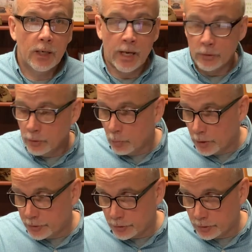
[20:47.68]
I don't know
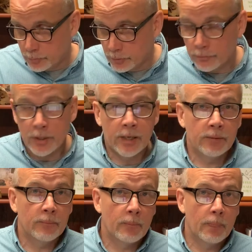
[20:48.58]
what you're going to provide,
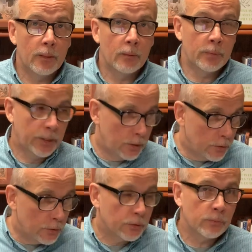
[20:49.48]
but I know
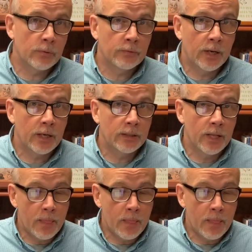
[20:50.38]
you're going to provide.